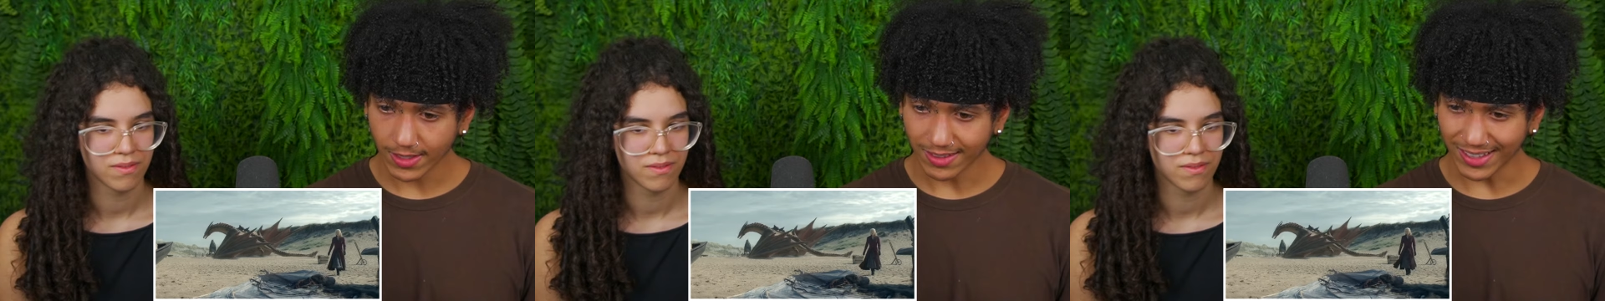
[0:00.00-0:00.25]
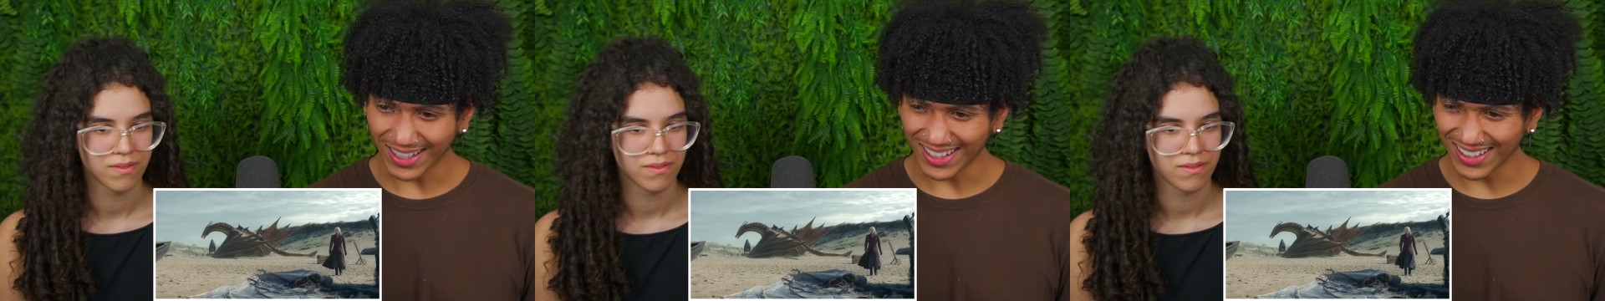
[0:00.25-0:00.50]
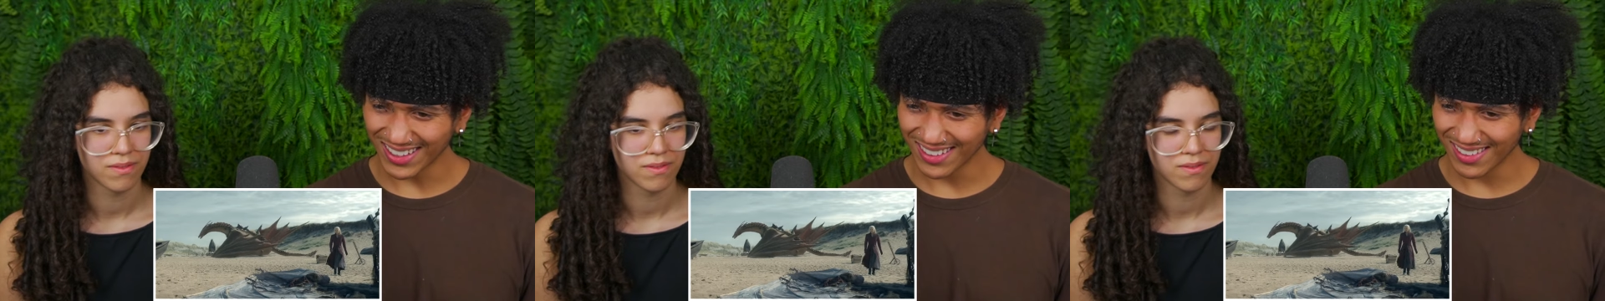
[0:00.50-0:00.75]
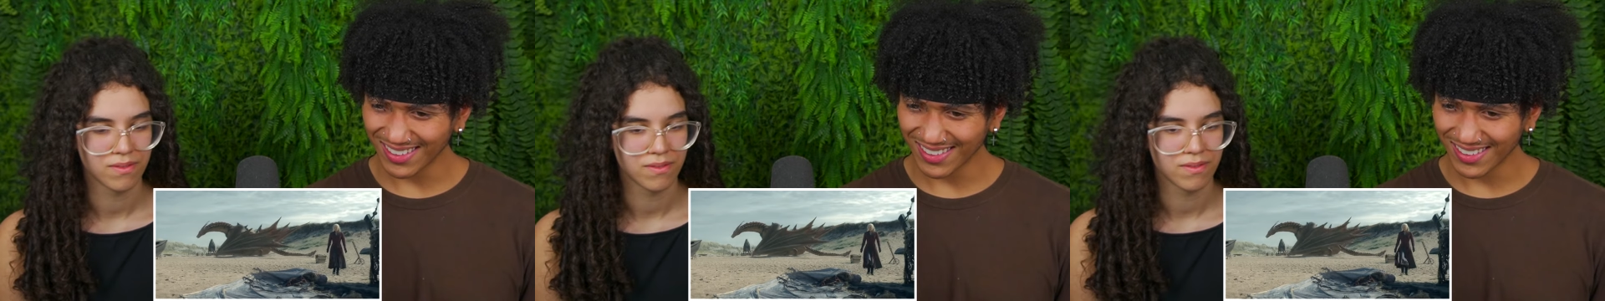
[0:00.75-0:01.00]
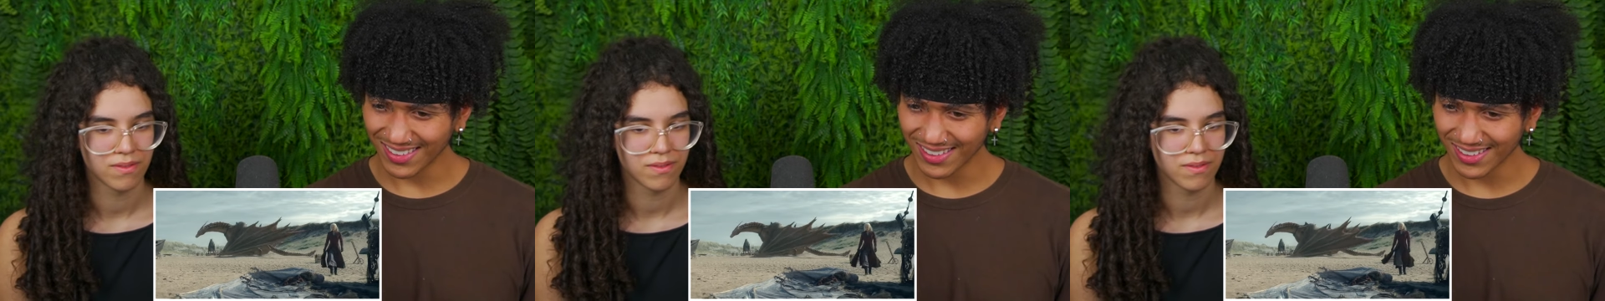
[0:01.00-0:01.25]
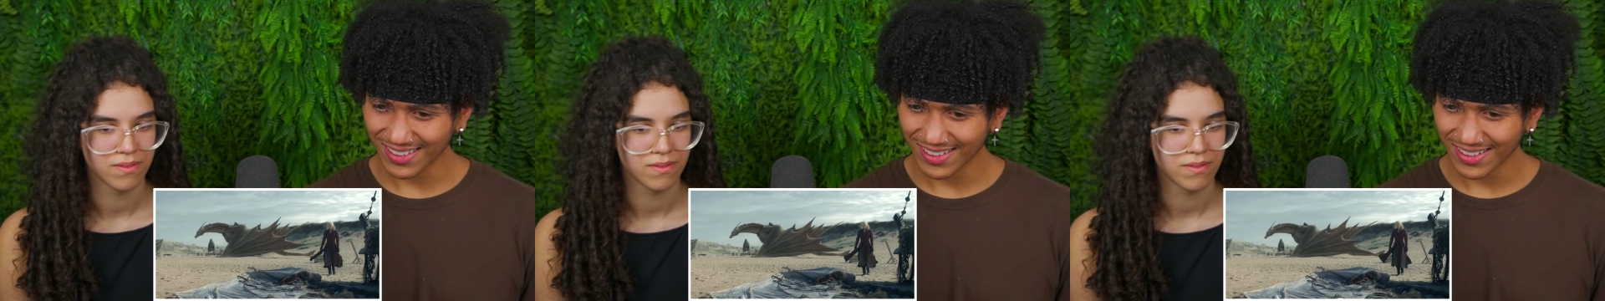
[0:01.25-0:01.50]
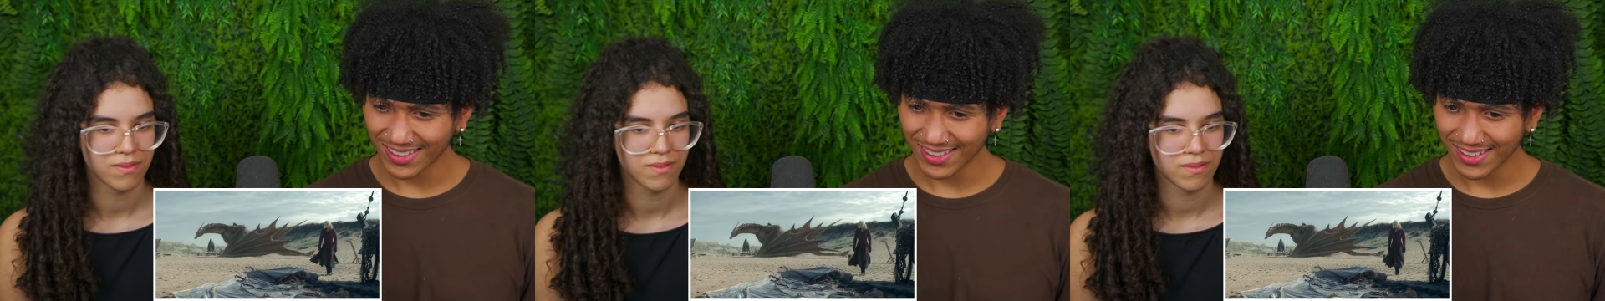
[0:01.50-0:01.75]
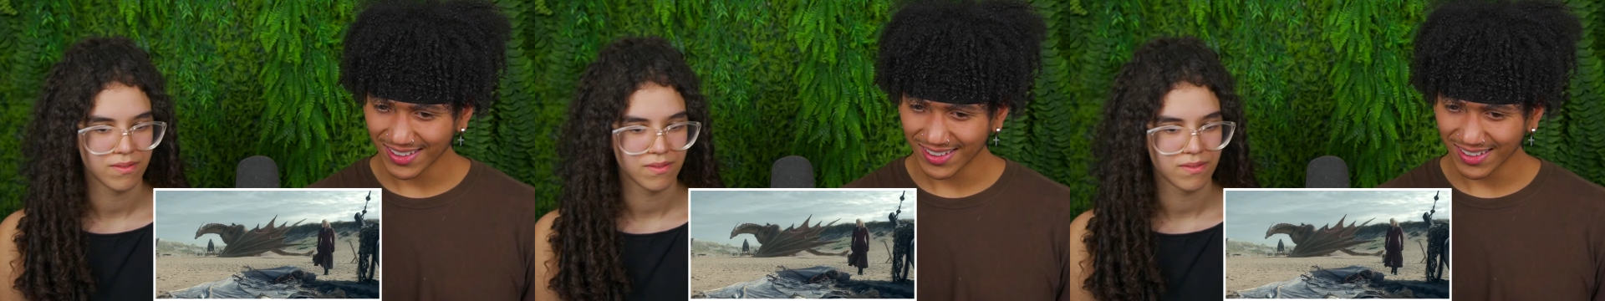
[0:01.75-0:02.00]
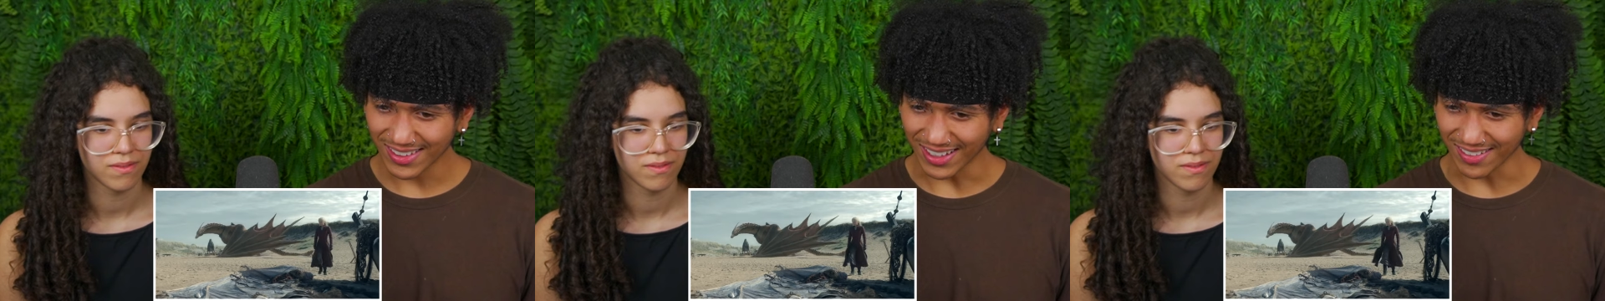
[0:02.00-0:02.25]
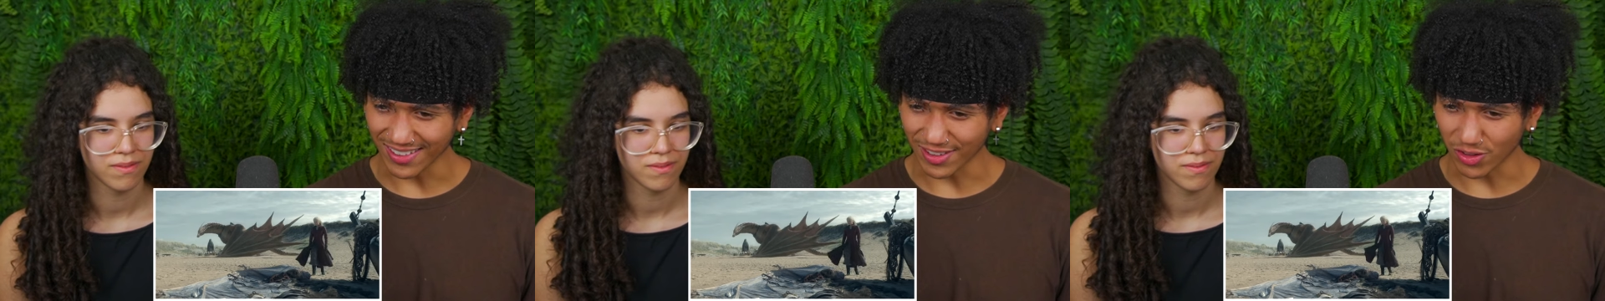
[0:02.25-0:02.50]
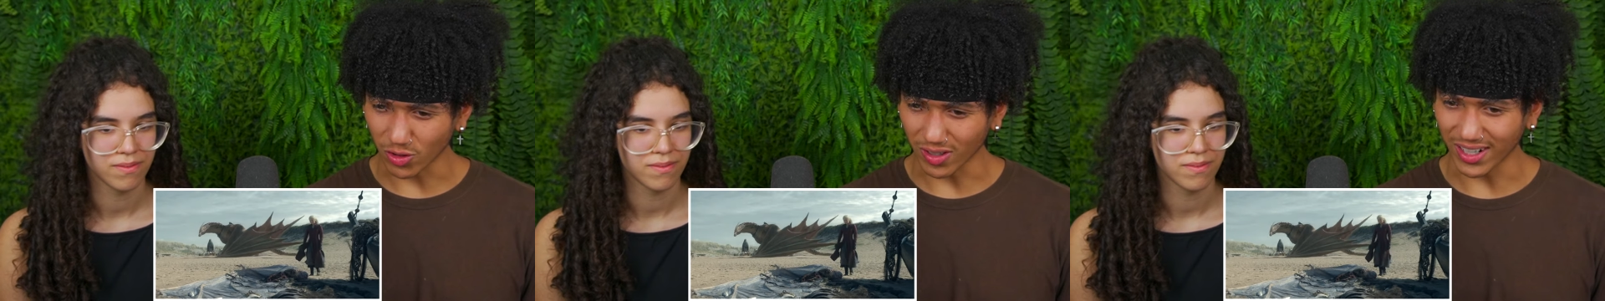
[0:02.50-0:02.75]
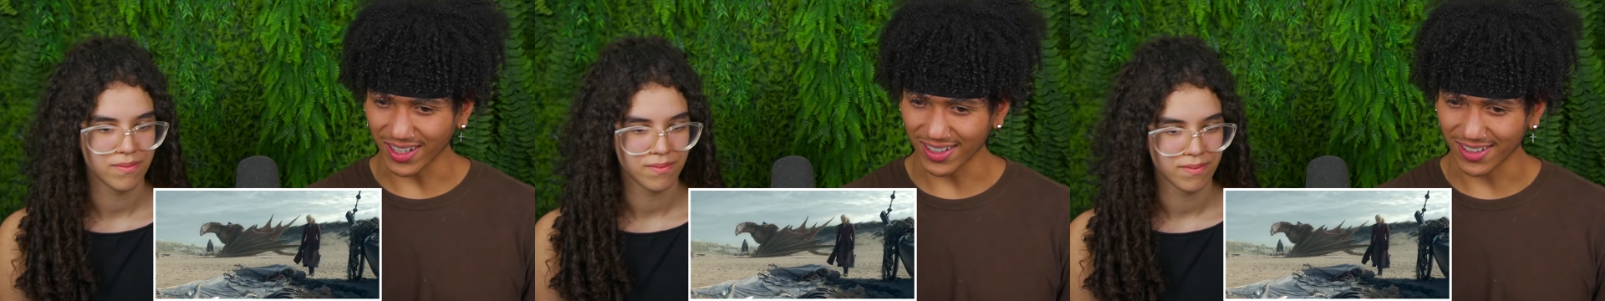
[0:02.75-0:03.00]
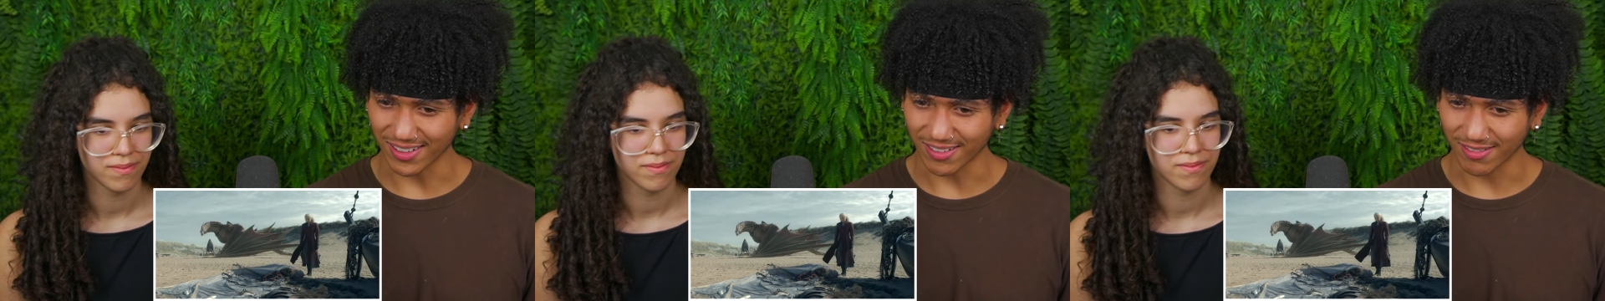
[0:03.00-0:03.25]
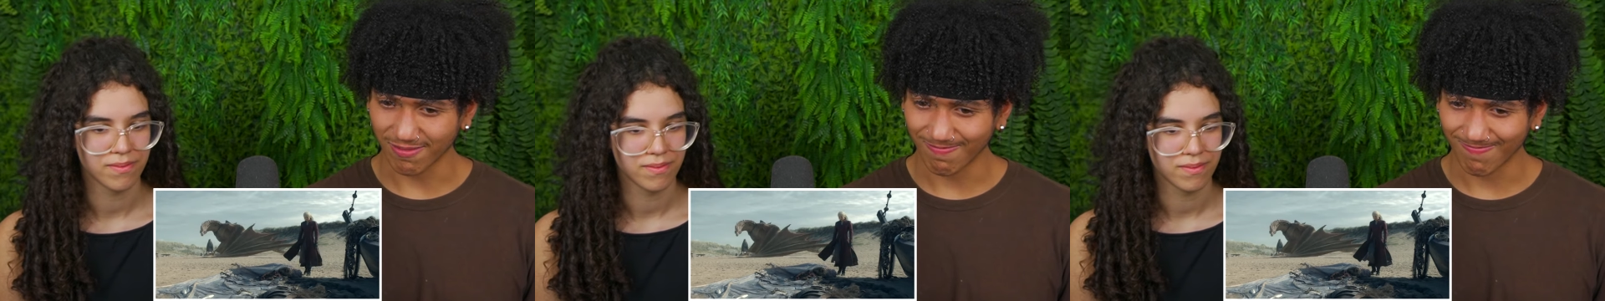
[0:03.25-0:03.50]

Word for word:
Speaker 1: Is that his? That's his dragon.